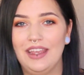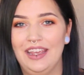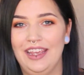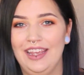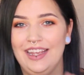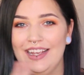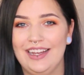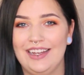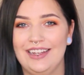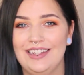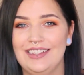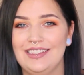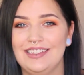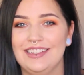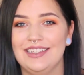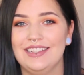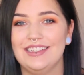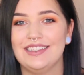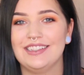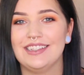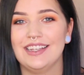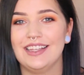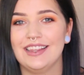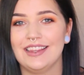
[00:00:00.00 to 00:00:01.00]
Hey guys,
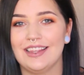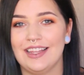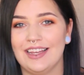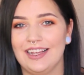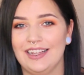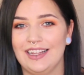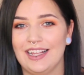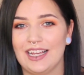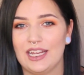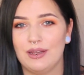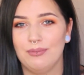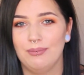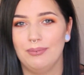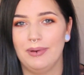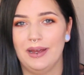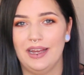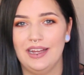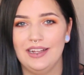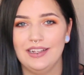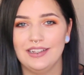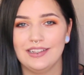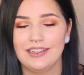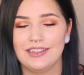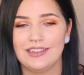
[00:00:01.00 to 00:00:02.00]
it's Lilac
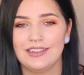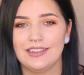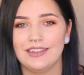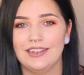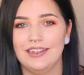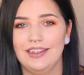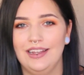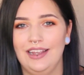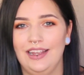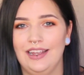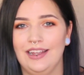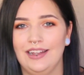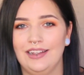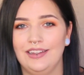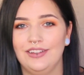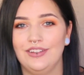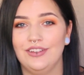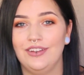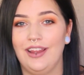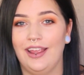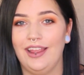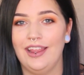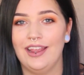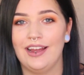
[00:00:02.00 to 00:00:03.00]
Bat and
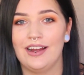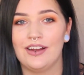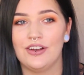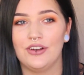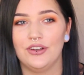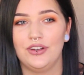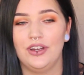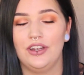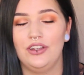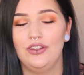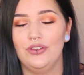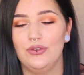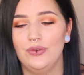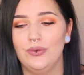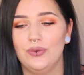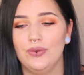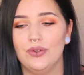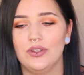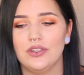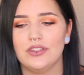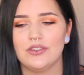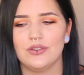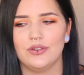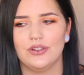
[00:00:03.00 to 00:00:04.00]
today I'm gonna
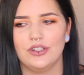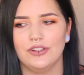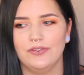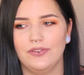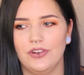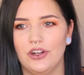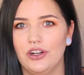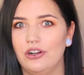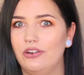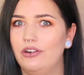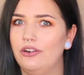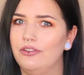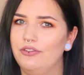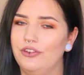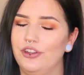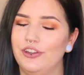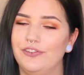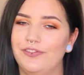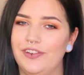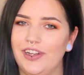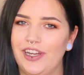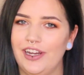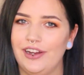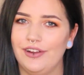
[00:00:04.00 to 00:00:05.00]
do sort of a
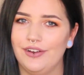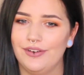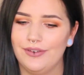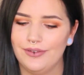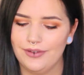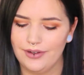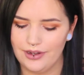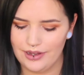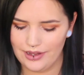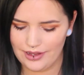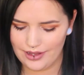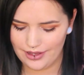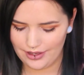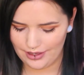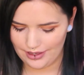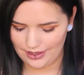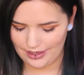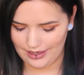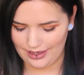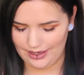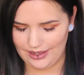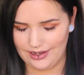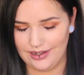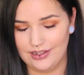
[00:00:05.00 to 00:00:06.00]
review video
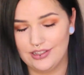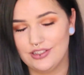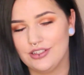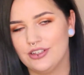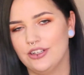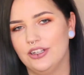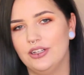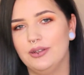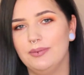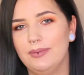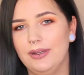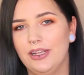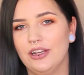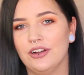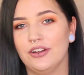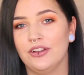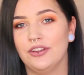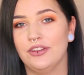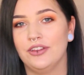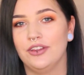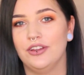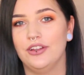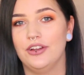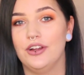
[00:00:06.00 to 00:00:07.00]
and it's gonna be
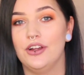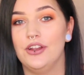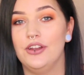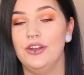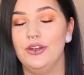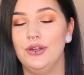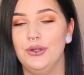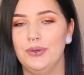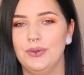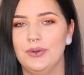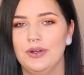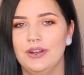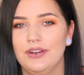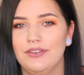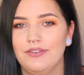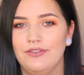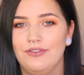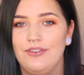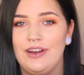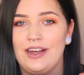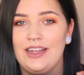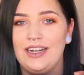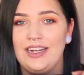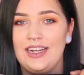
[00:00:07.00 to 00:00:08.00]
on the new
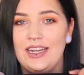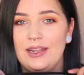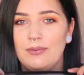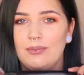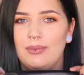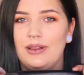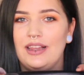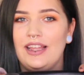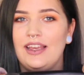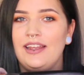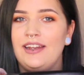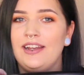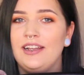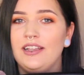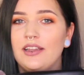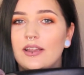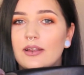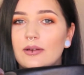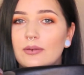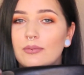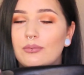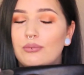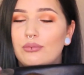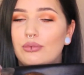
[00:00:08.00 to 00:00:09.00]
Vanity Planet
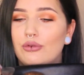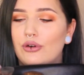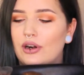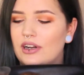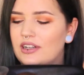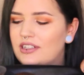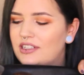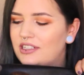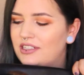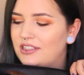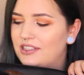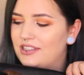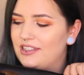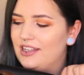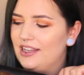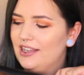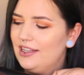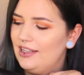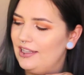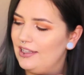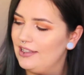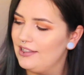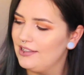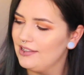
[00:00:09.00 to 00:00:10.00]
brush
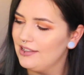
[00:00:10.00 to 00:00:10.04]
set.